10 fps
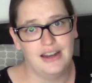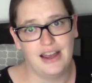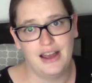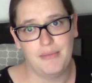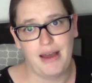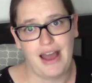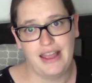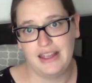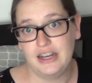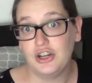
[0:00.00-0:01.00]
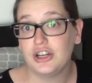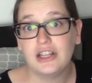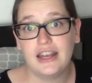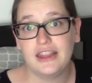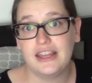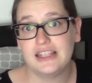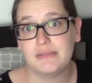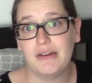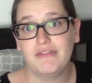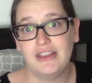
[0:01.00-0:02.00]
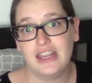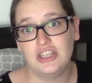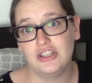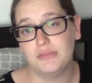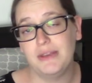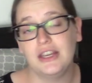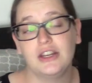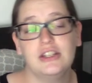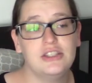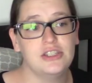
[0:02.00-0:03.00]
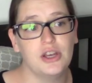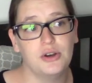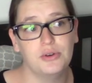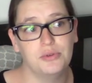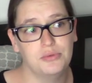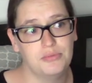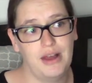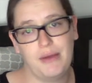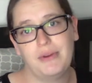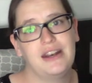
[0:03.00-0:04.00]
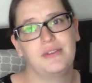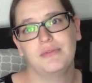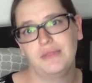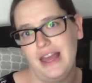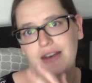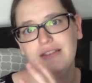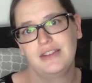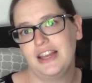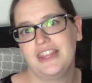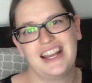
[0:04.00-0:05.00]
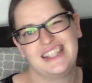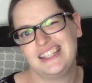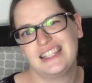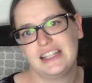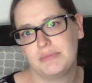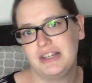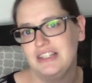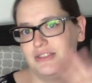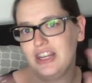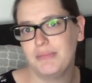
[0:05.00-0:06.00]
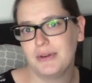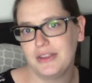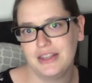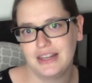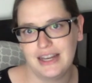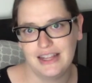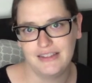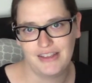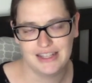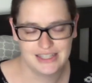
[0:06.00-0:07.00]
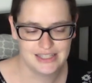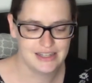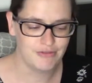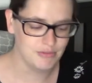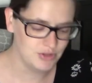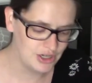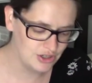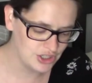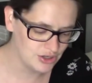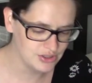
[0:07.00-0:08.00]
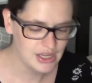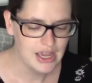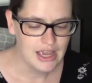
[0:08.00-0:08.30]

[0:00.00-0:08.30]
Um, I had heard a lot of things about V8 juice being good, so I went ahead and got that because it's a little bit cheaper than getting the fancy stuff from Trader Joe's.